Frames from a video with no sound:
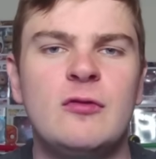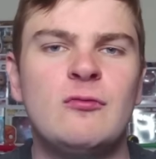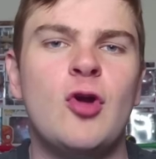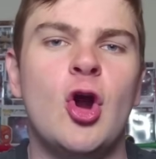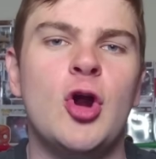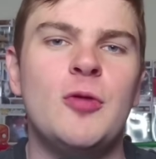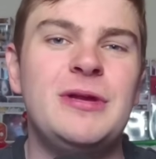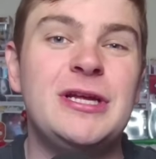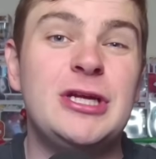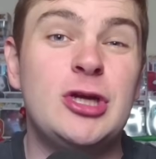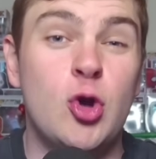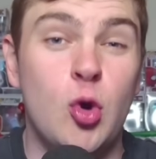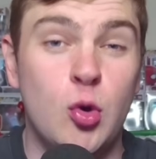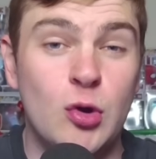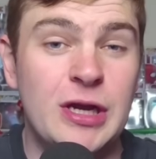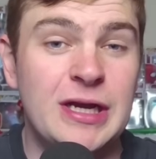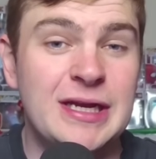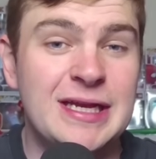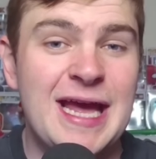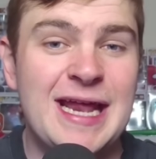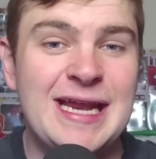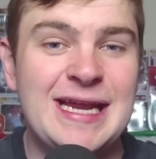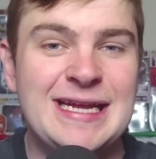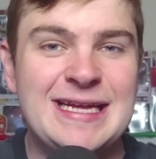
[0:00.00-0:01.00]
Roby
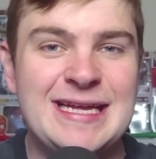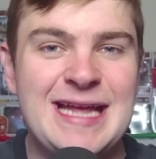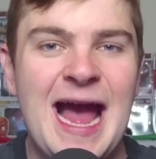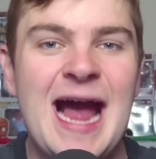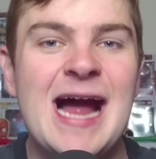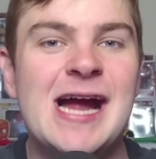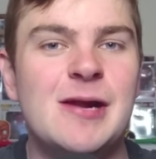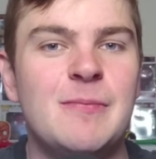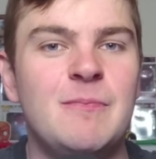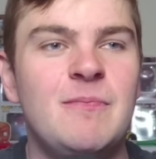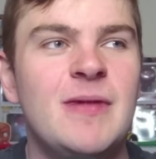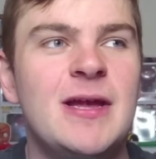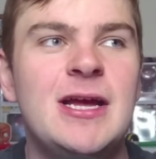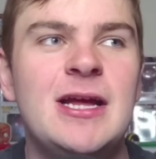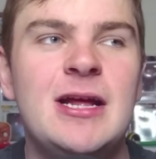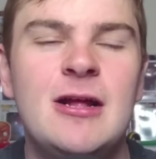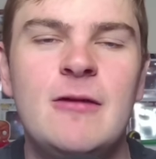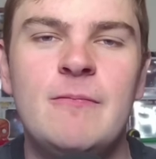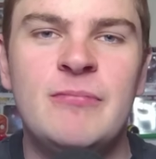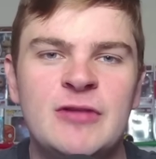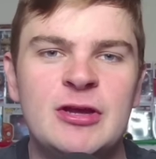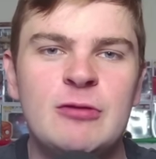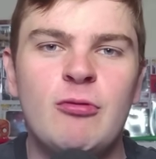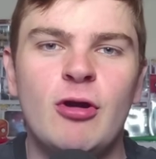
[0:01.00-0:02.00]
couldn't get a game.
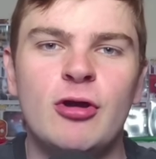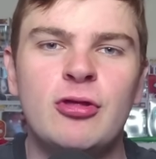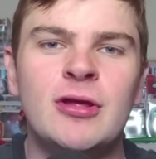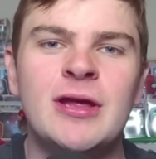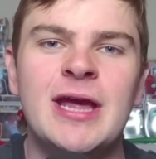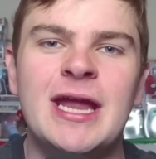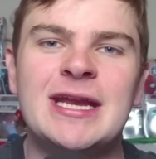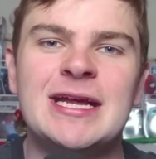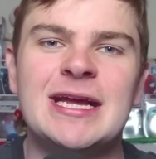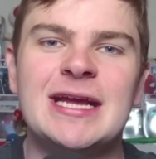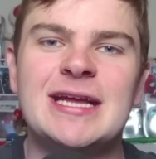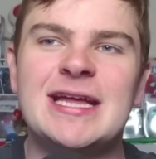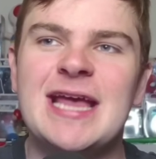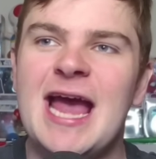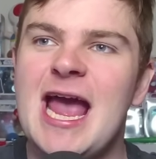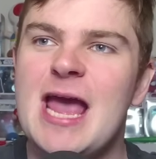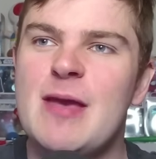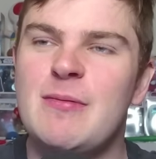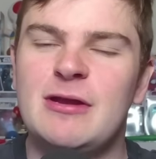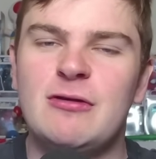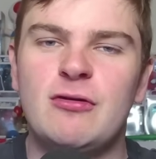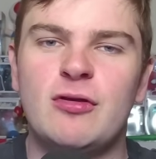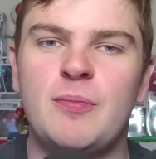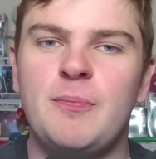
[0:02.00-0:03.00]
He wasn't getting a
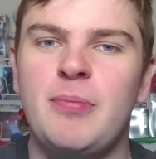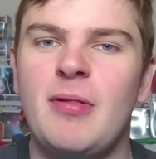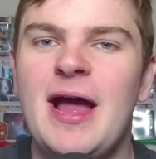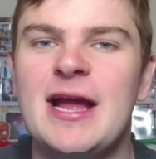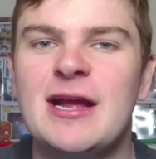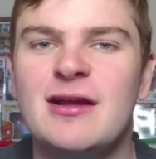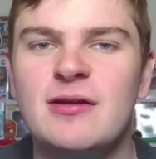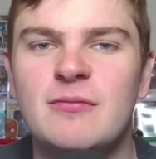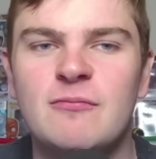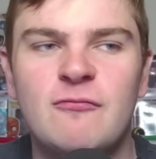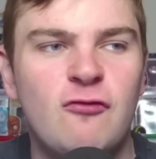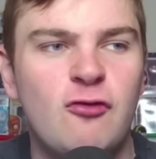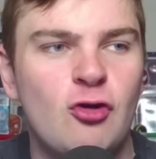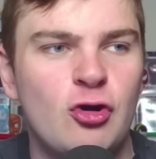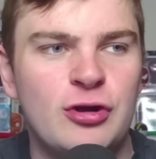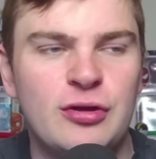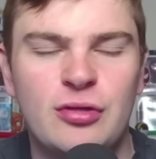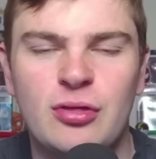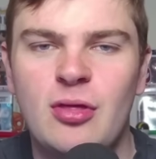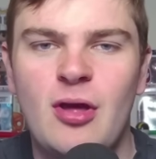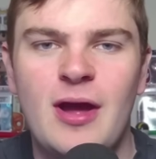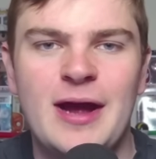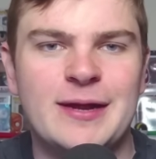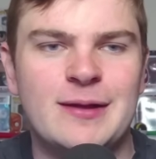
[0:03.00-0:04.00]
game. He was playing for
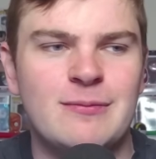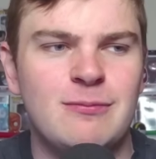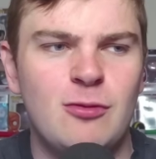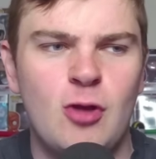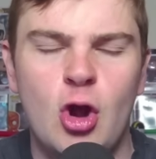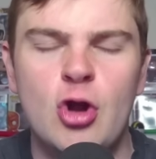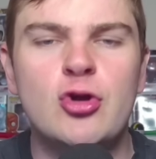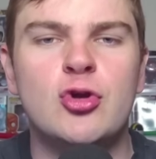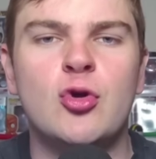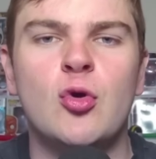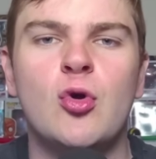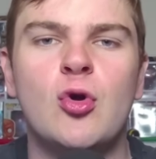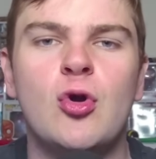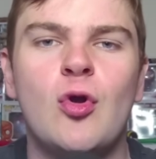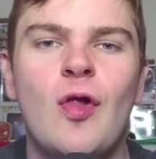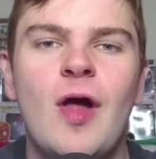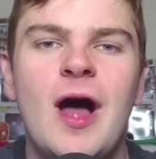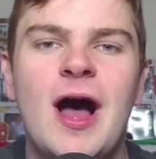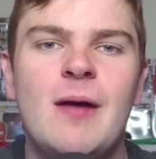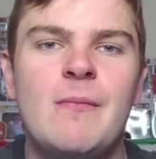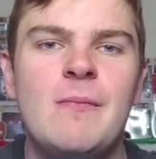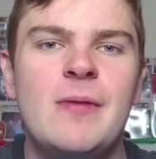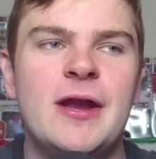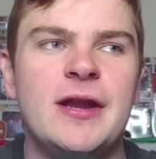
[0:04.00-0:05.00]
his local
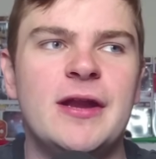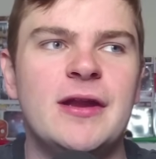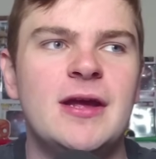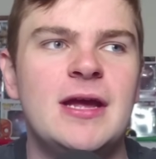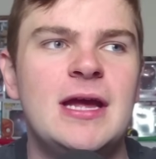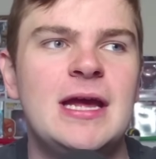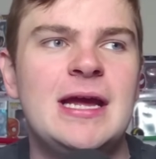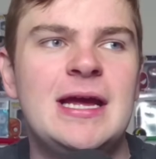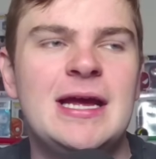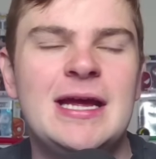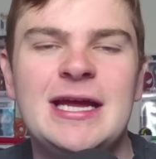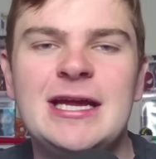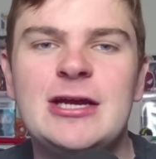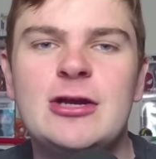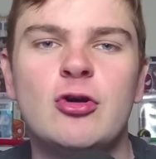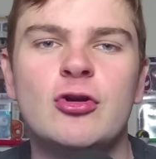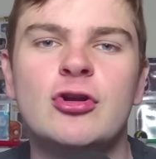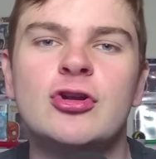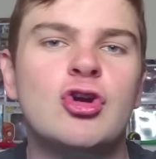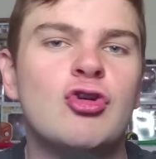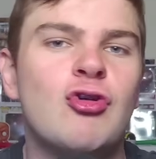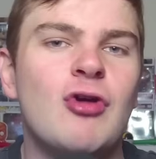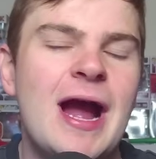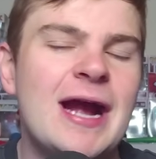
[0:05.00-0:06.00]
club, and he
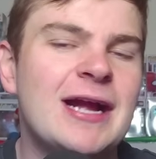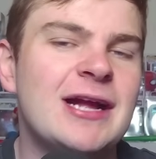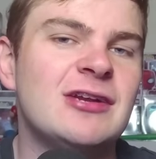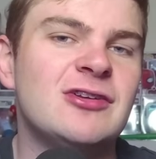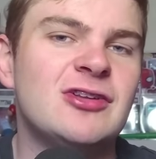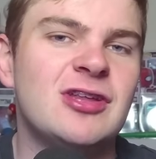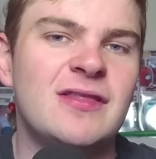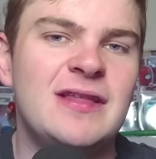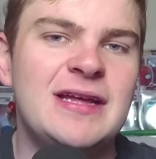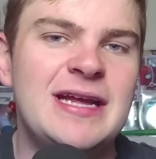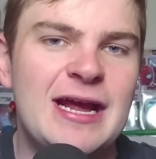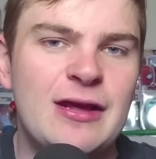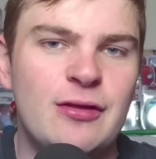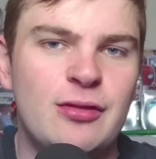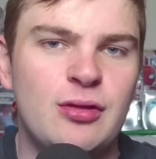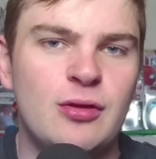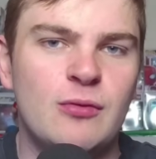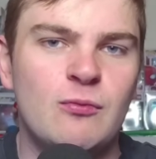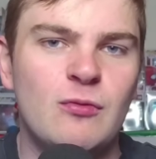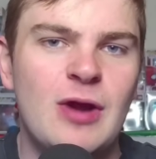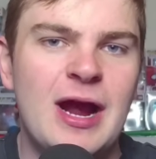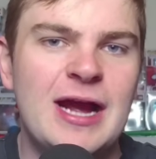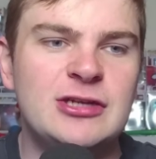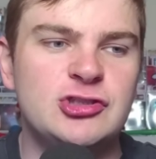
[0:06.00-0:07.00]
couldn't crack into the
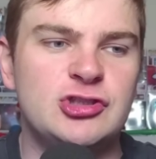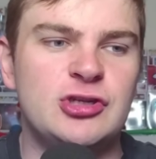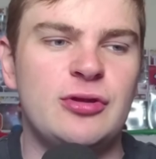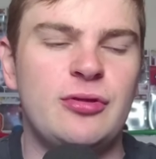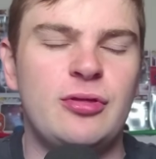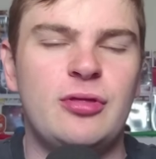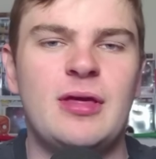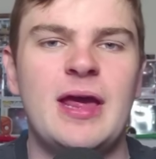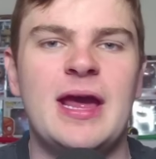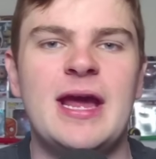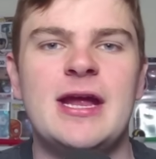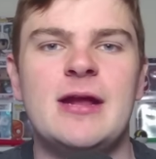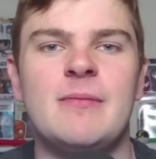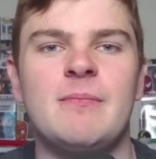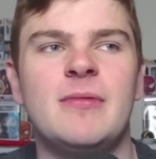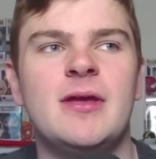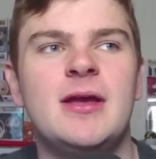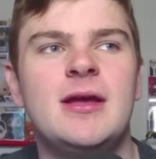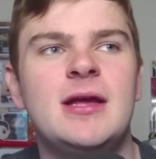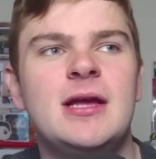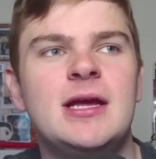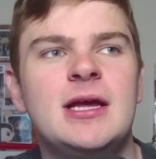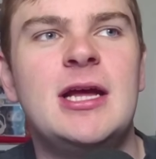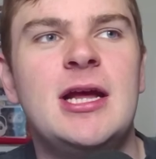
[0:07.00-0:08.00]
Eastern Rangers team.
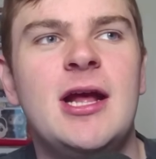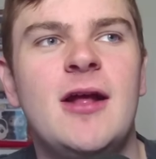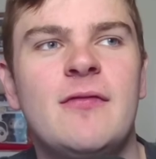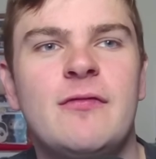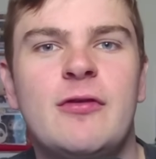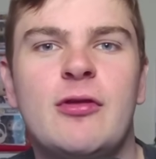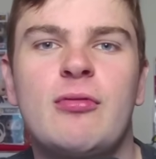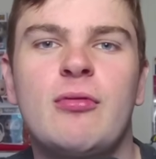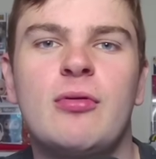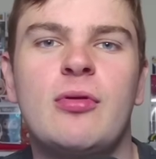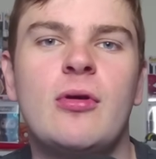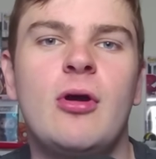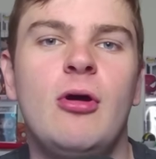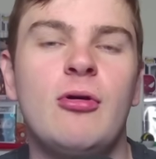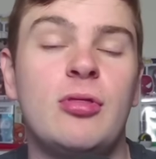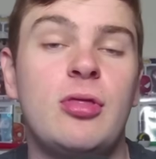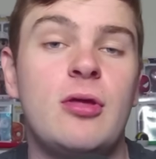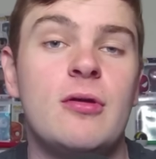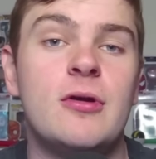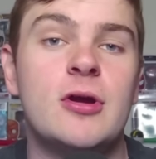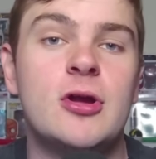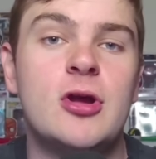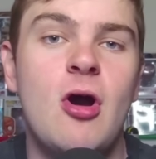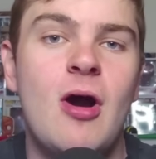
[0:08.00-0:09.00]
This was
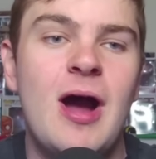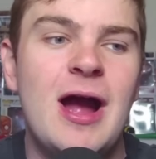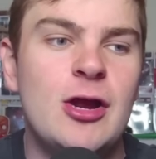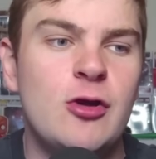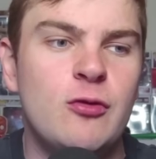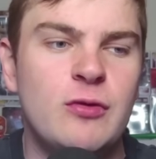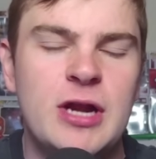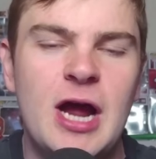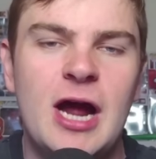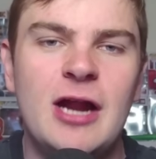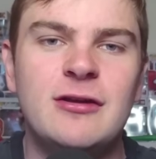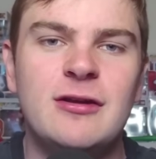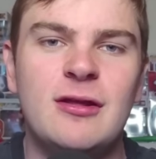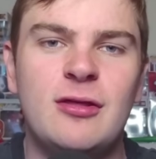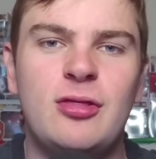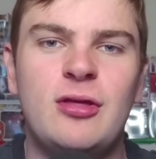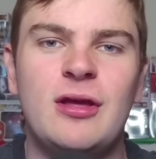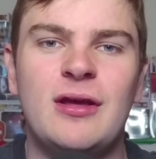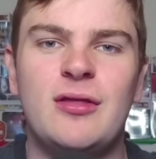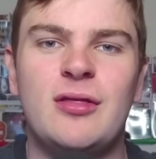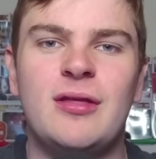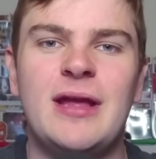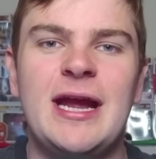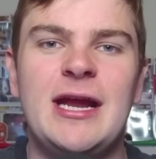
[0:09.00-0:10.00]
also a guy who in under
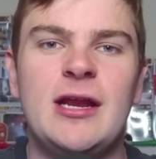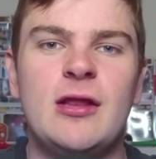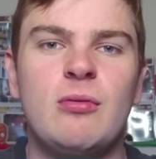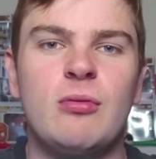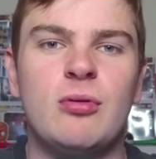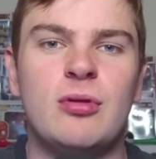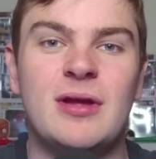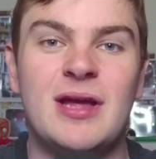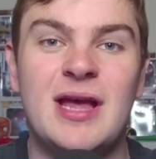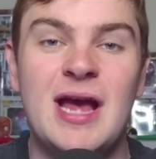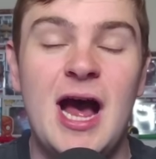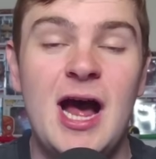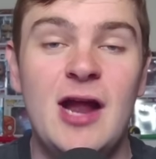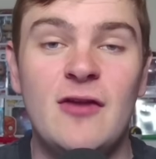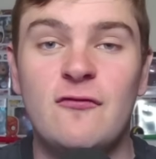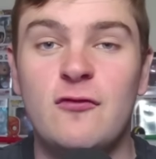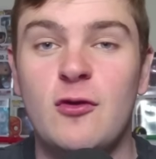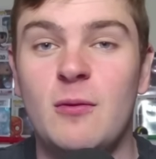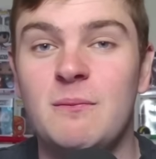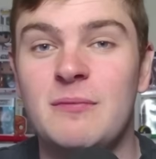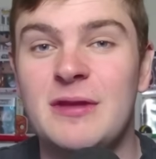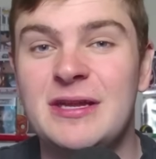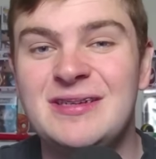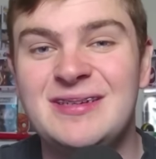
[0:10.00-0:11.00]
16s was cut
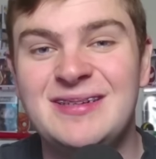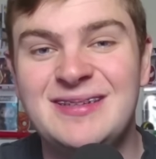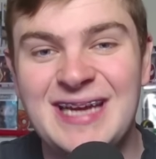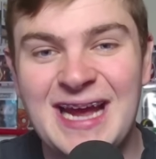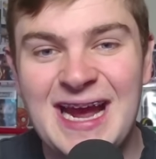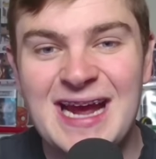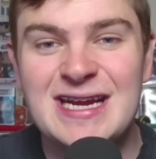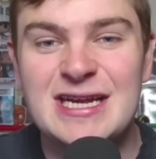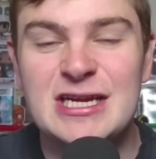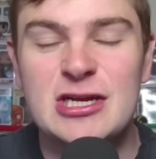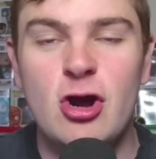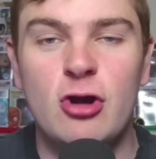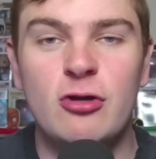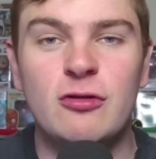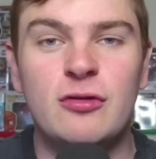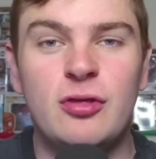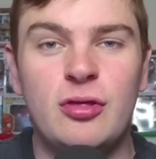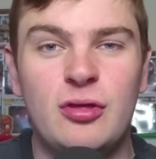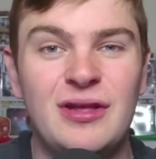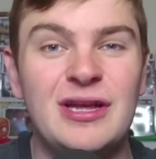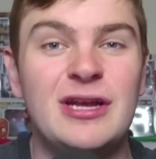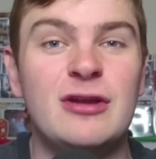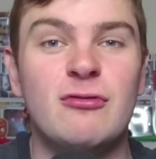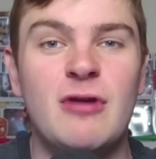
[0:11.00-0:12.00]
from the Dandenong
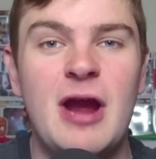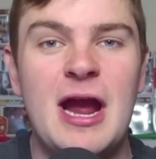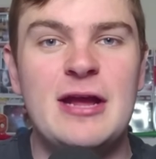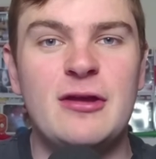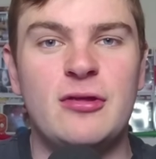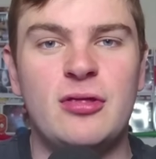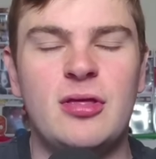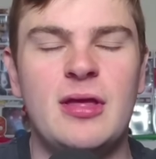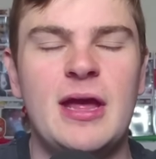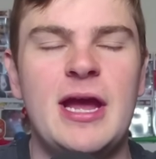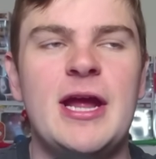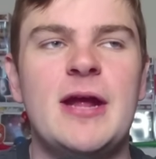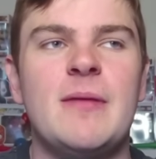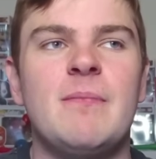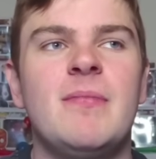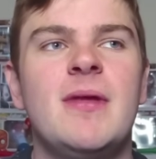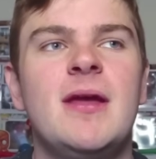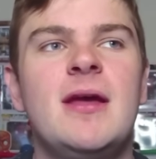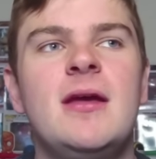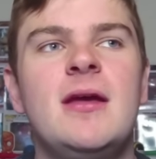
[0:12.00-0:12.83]
Stingrays team.